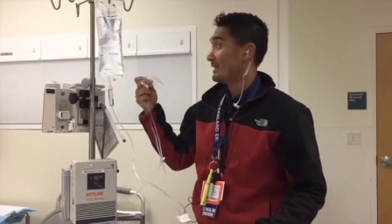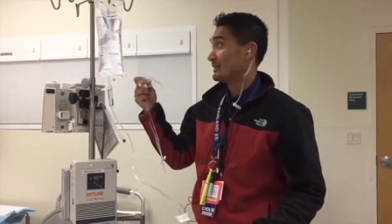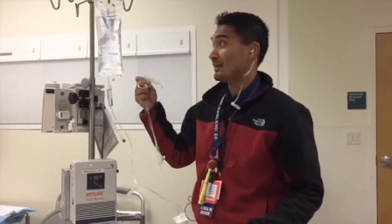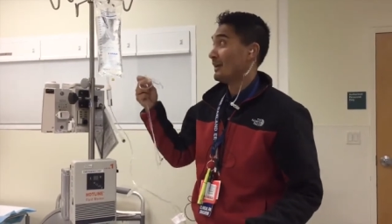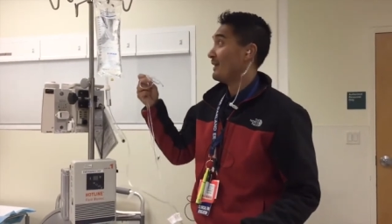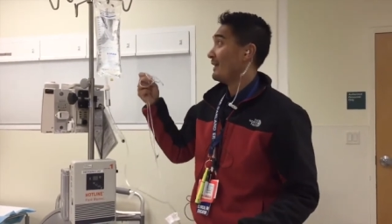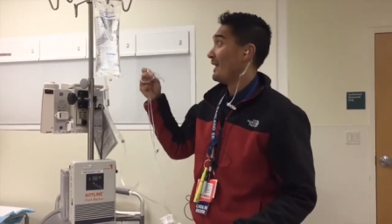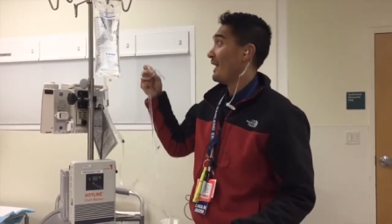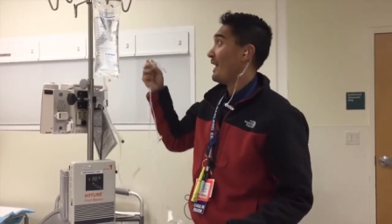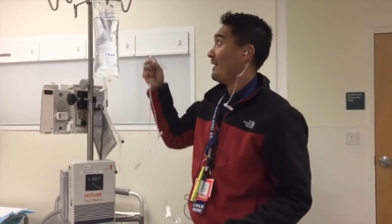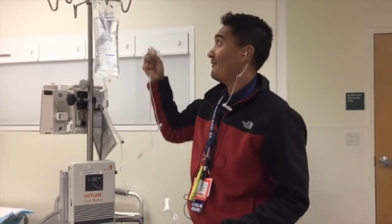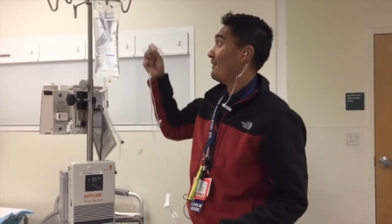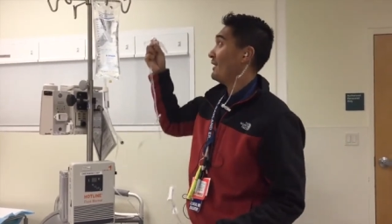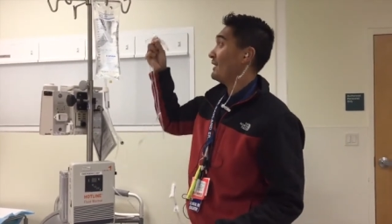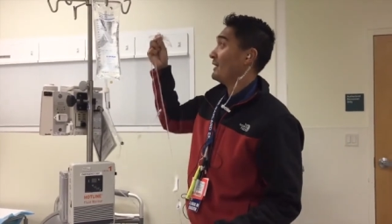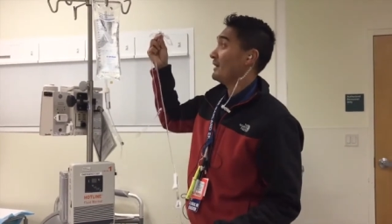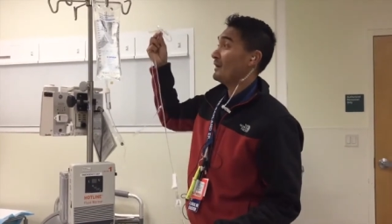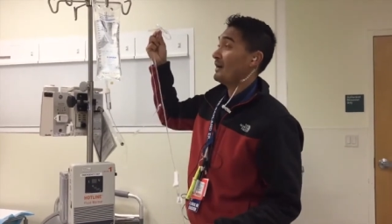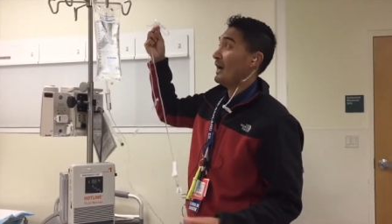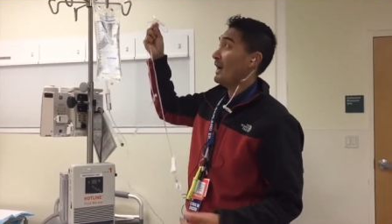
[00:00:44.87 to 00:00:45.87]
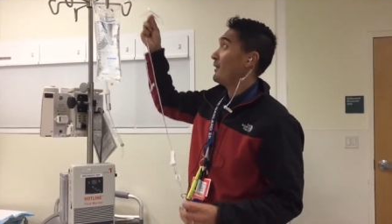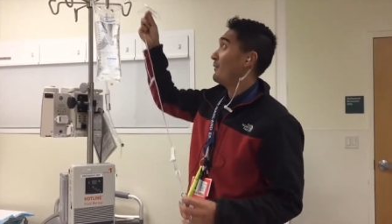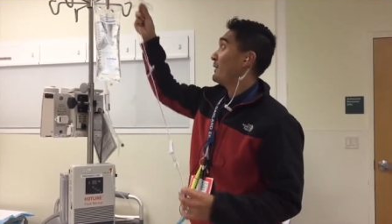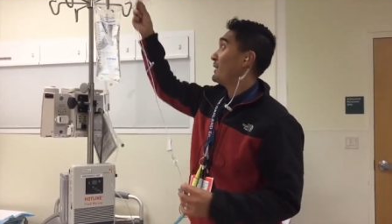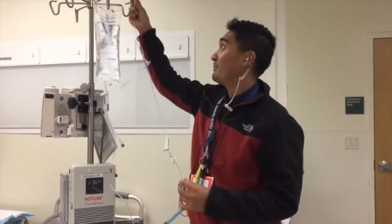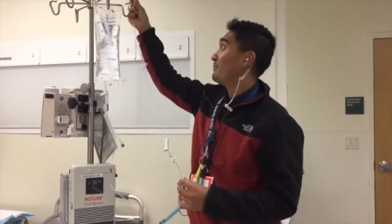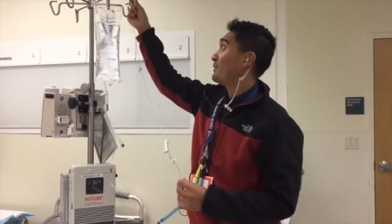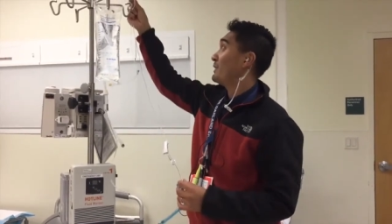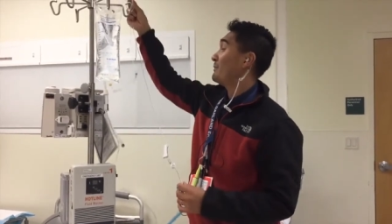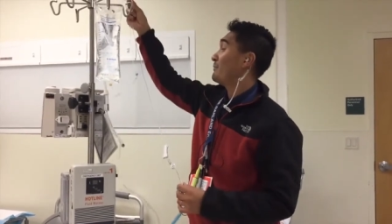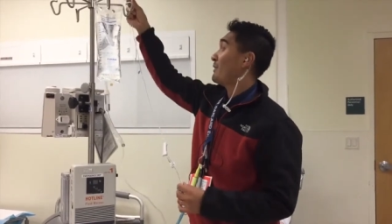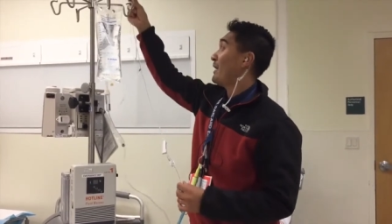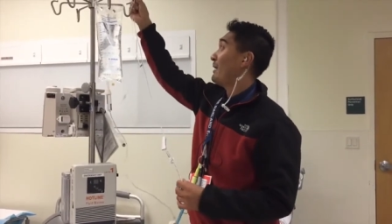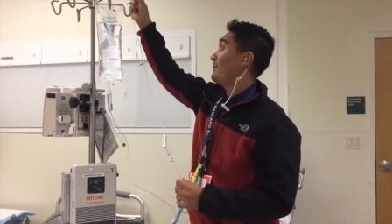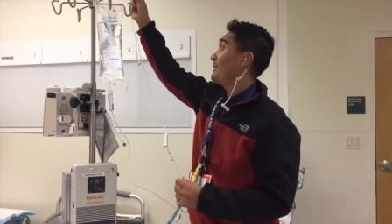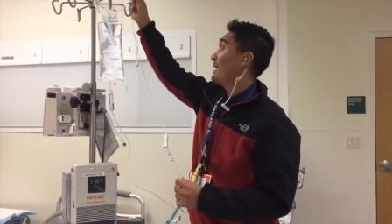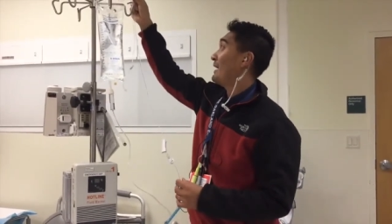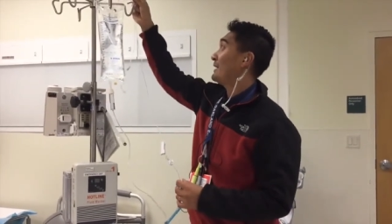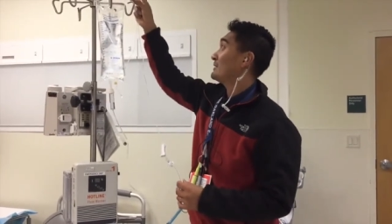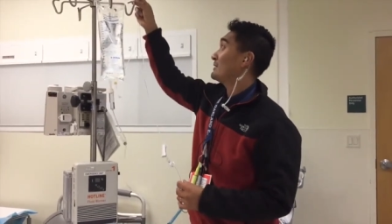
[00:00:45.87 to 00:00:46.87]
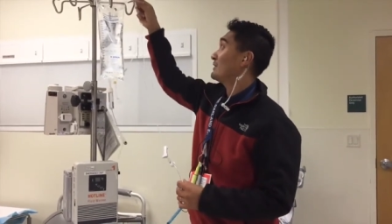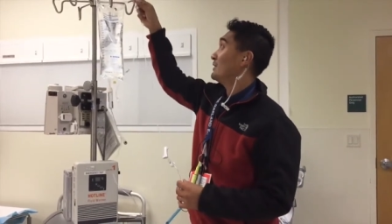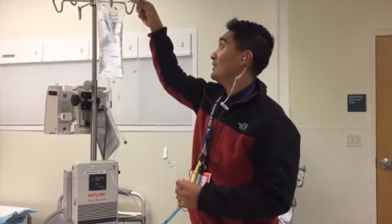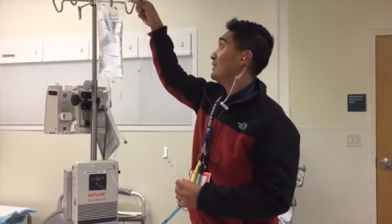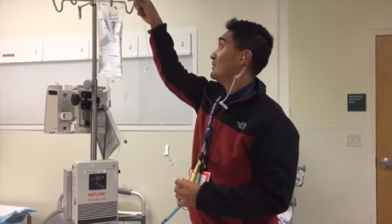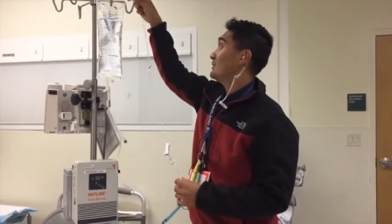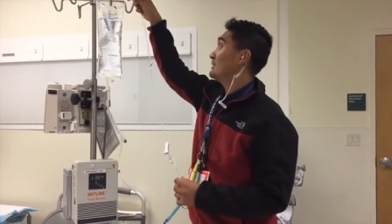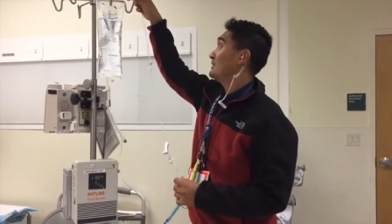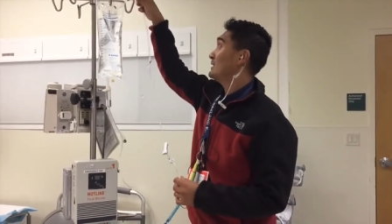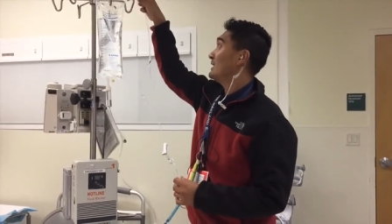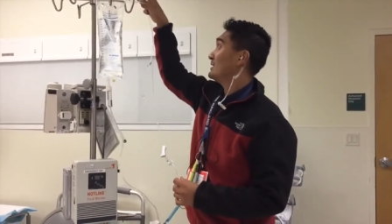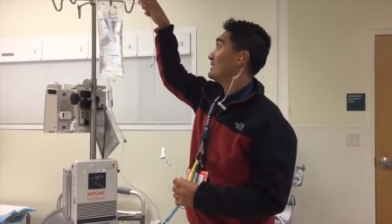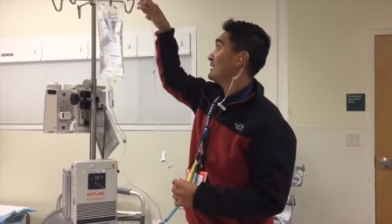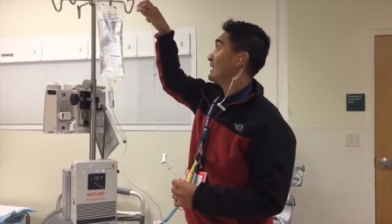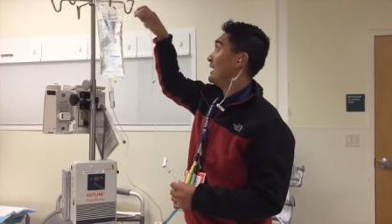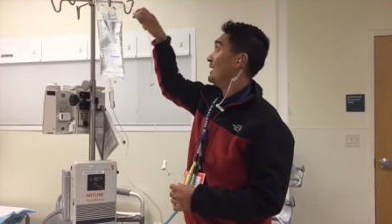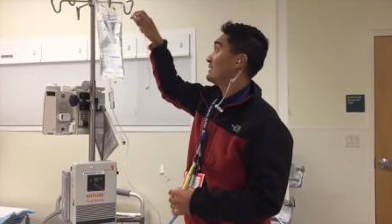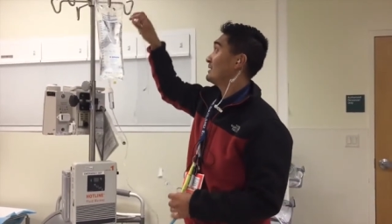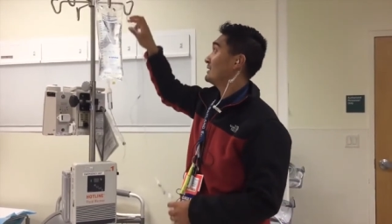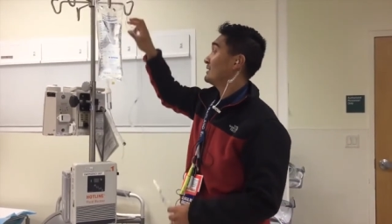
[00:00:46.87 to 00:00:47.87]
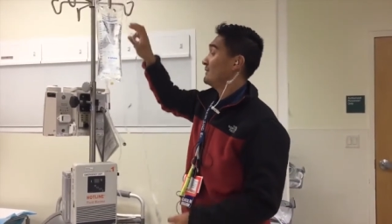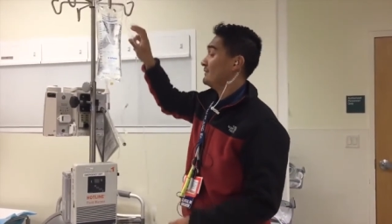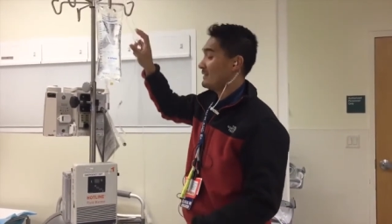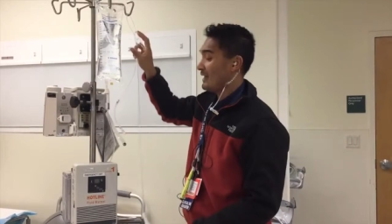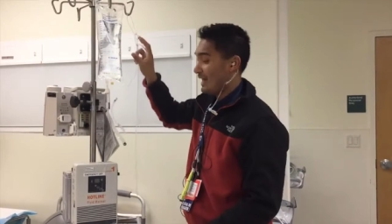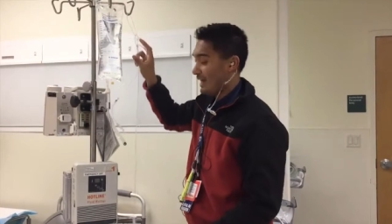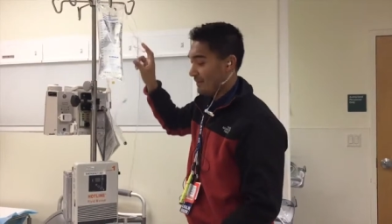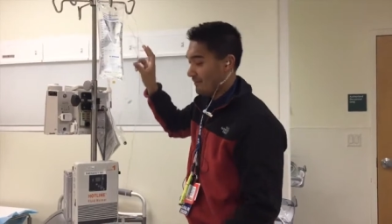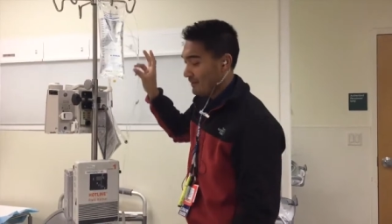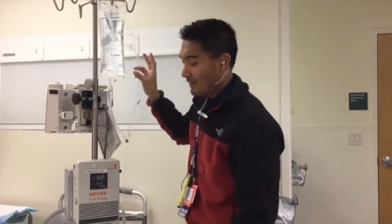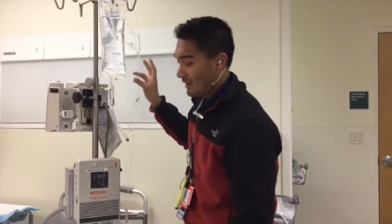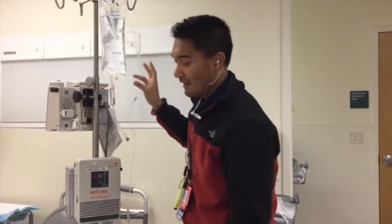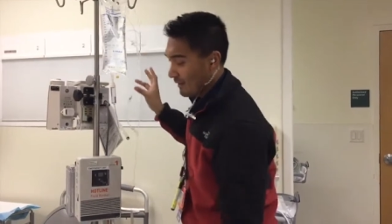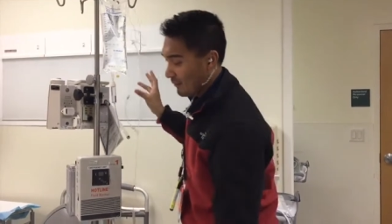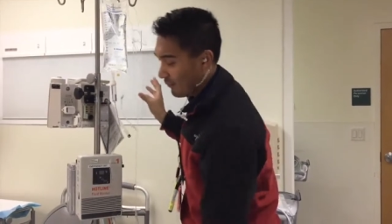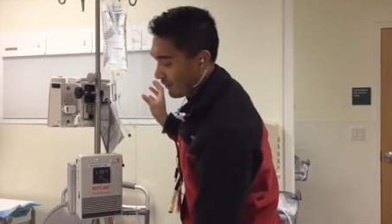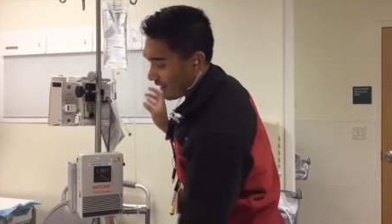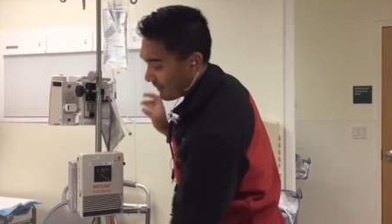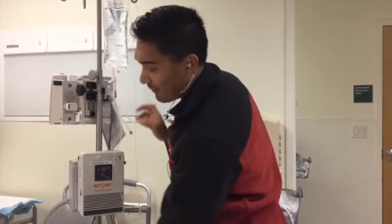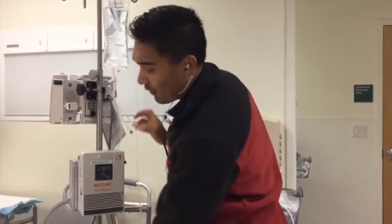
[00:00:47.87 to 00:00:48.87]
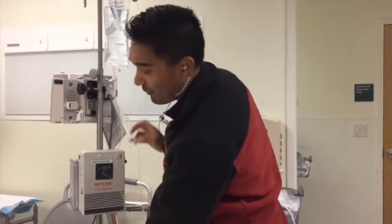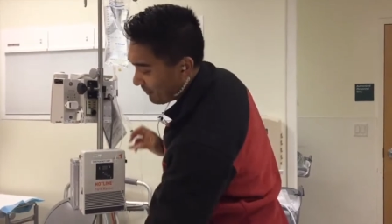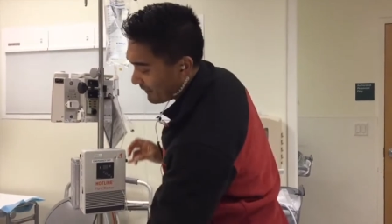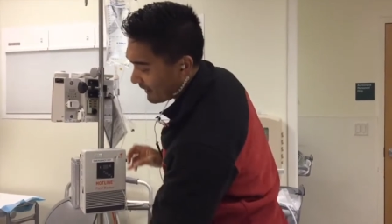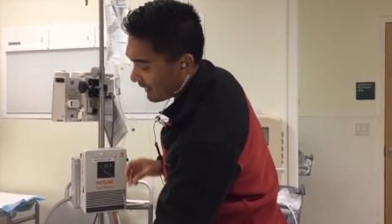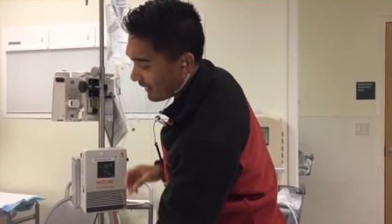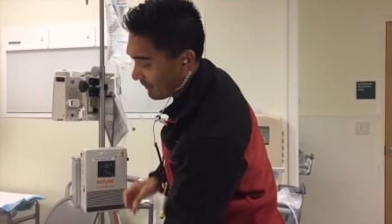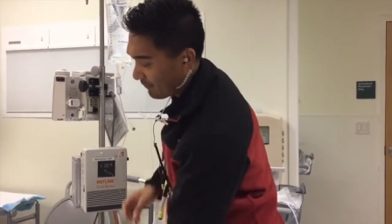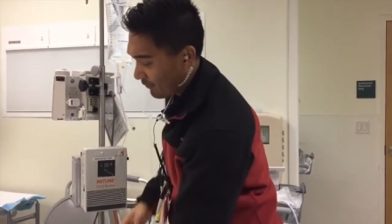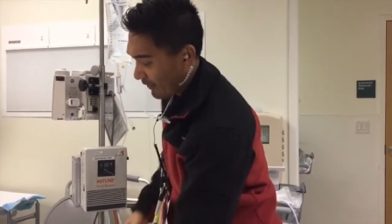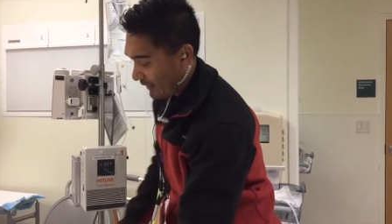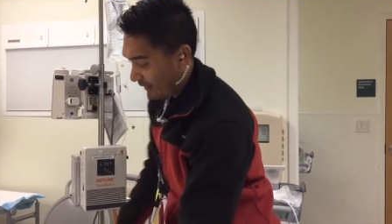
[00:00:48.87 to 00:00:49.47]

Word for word: That's all I have on here. I already pre-primed that, so just in the essence of time. What I'm opening up